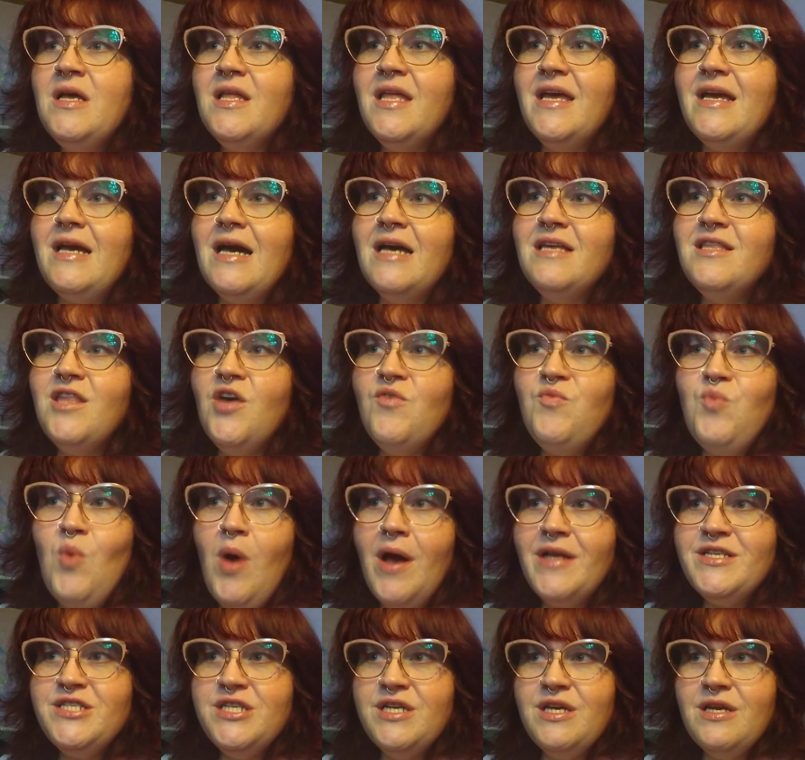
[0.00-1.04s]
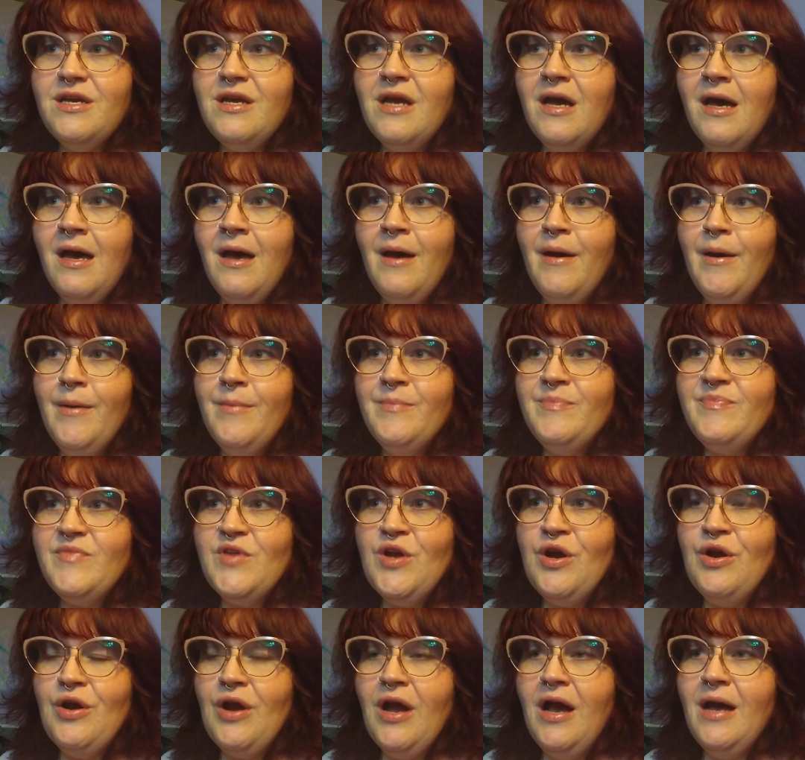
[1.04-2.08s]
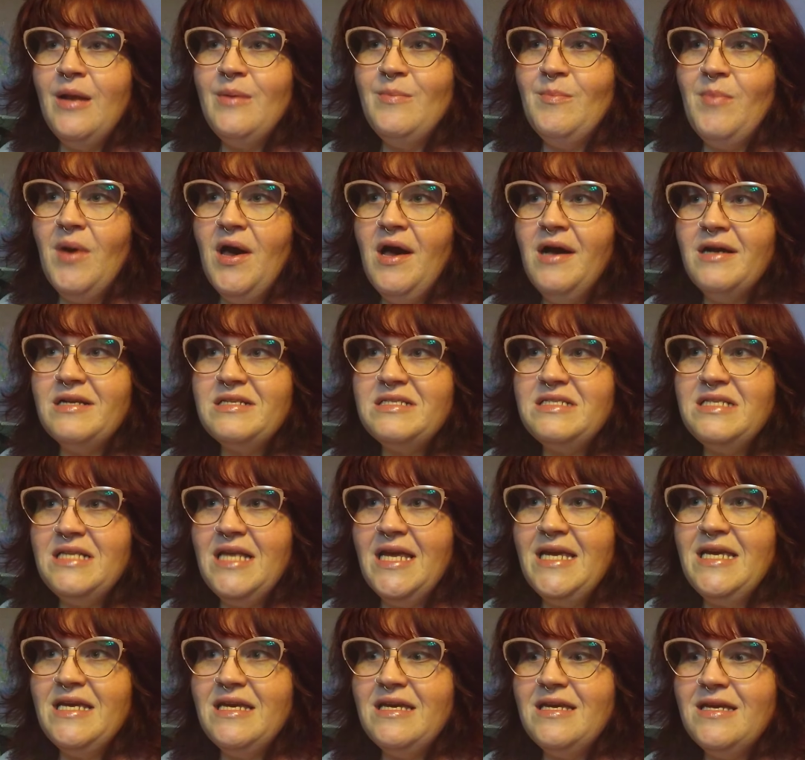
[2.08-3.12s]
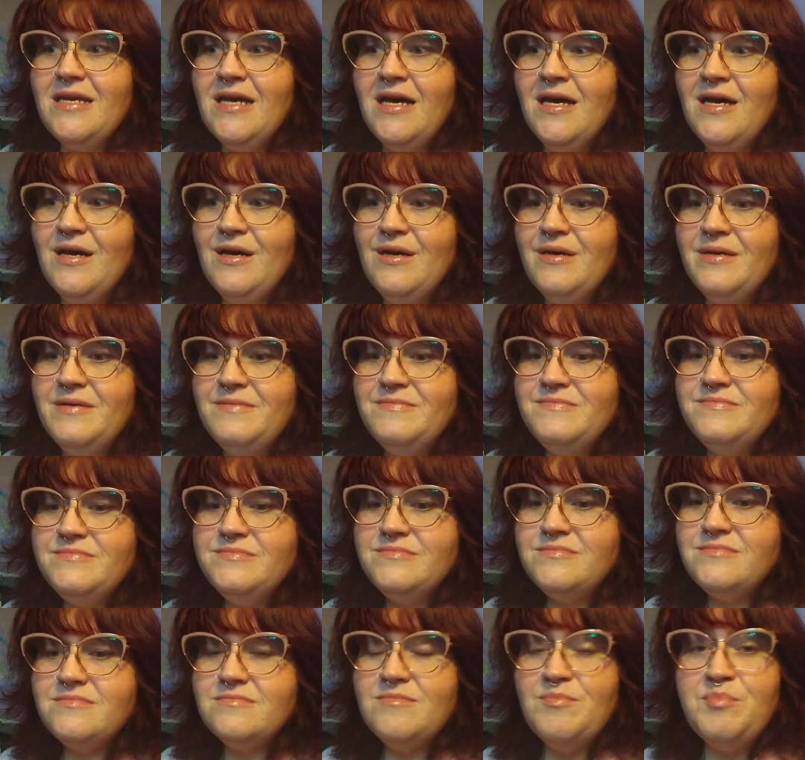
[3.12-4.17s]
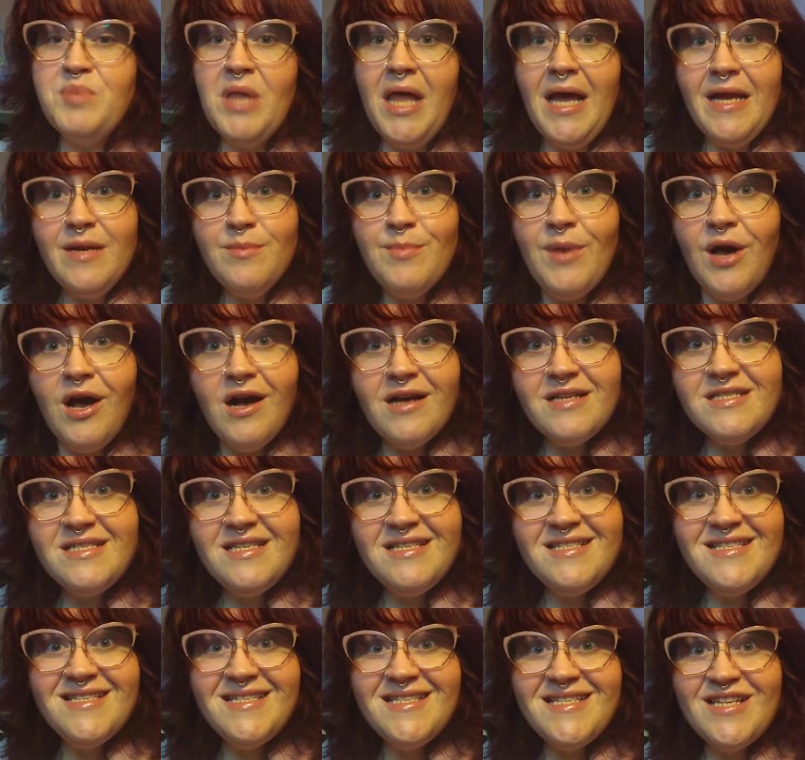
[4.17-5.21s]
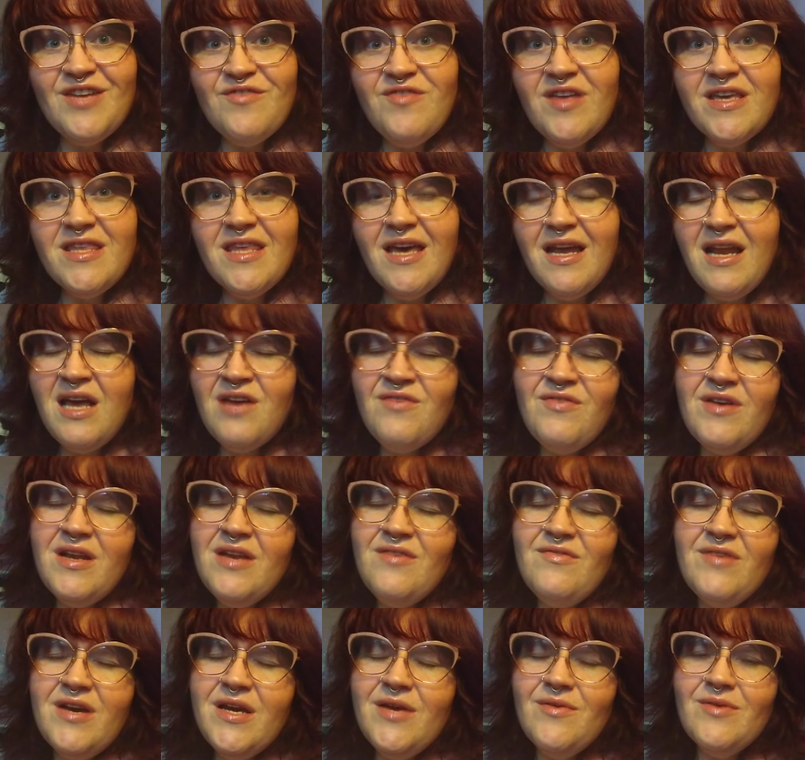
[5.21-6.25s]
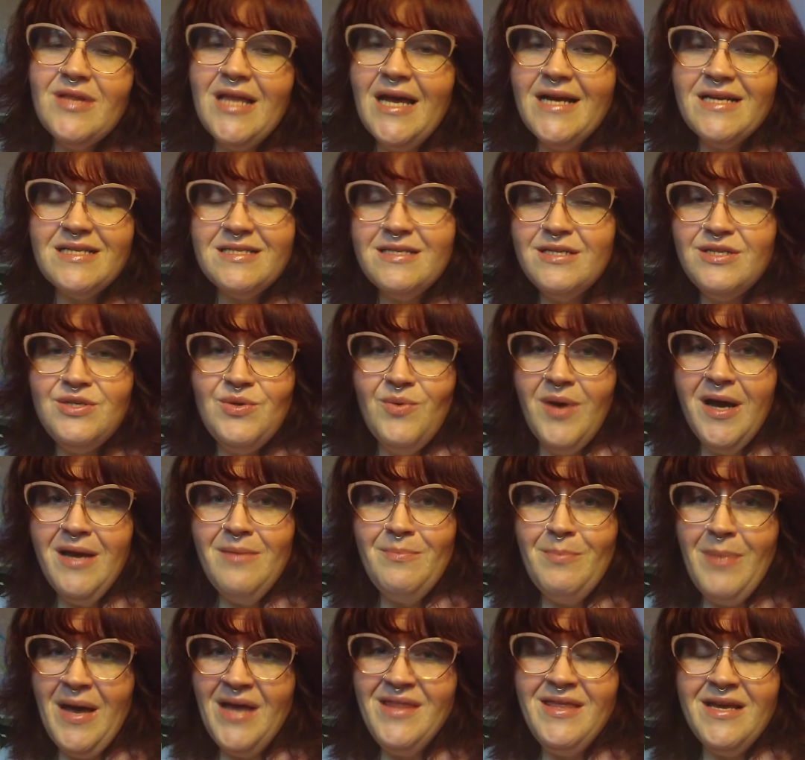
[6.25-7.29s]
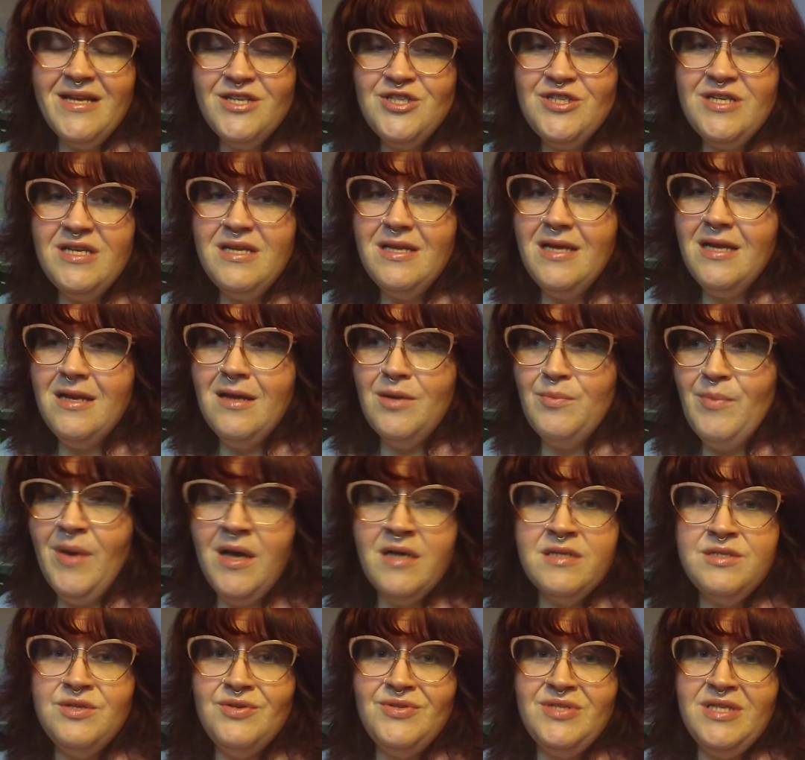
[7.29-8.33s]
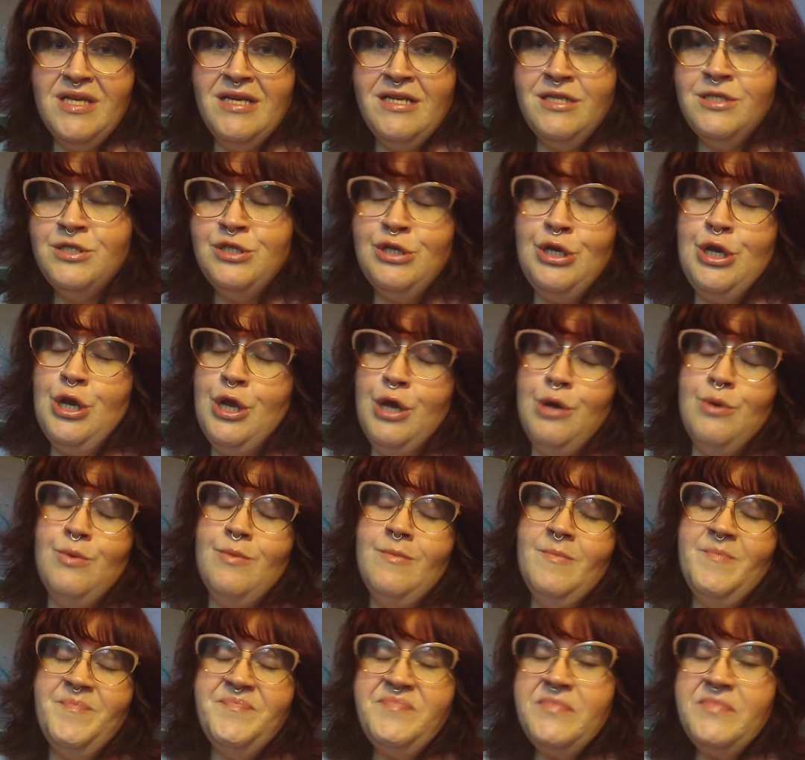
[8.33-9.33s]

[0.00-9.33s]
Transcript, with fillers: like I love watching um her unbox like uh blind boxes and stuff like that. I find it very relaxing. Do I buy that shit and unbox those things? No.